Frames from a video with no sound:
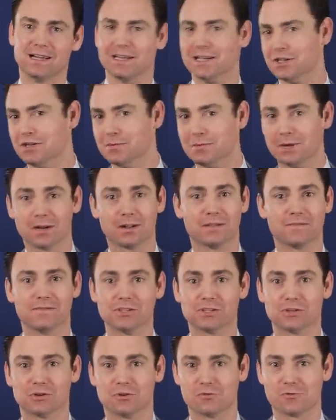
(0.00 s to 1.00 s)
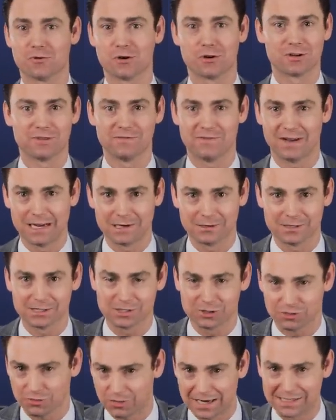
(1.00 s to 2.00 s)
in the middle of this
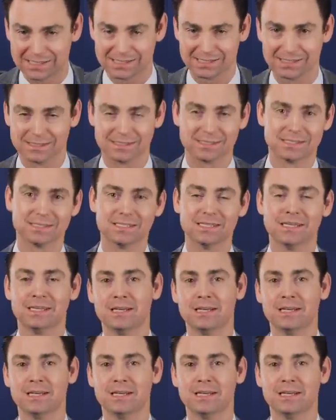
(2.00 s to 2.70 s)
coronavirus crisis.